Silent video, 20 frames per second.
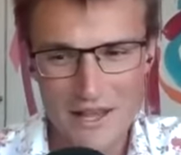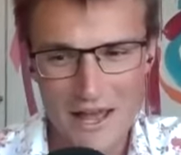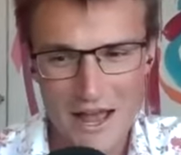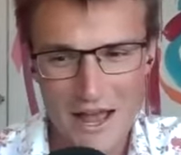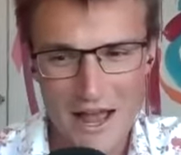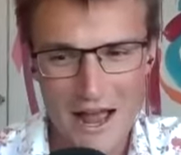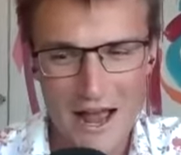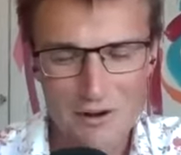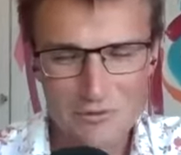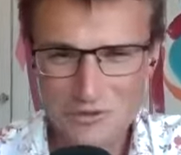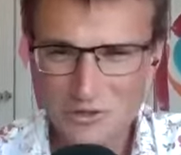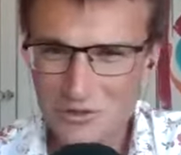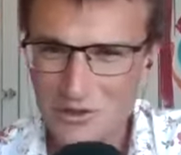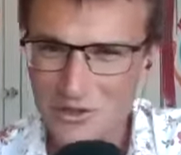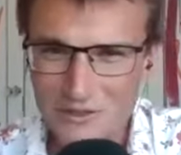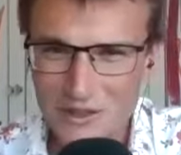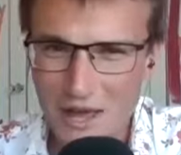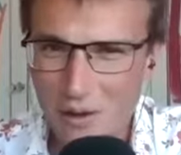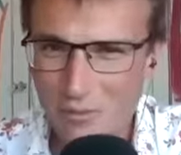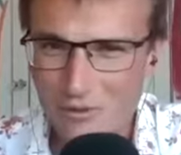how do you
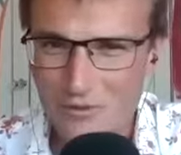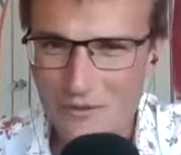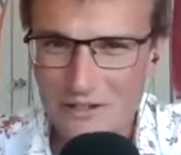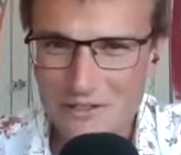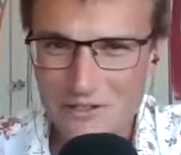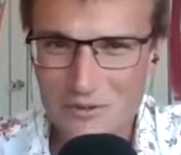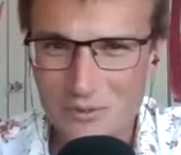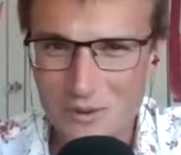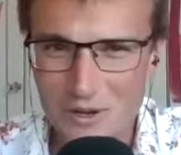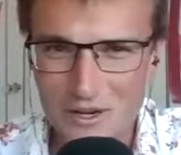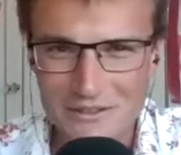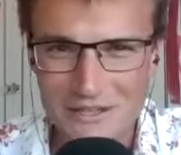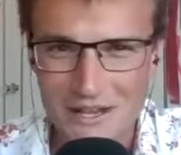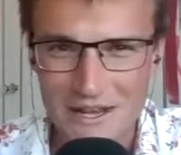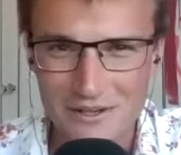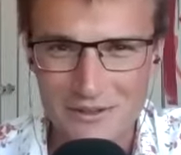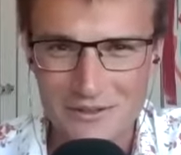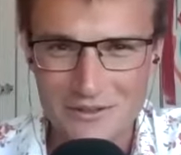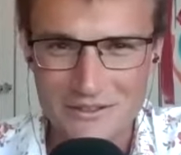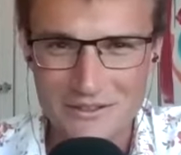think that would have actually worked
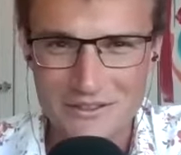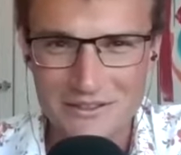out?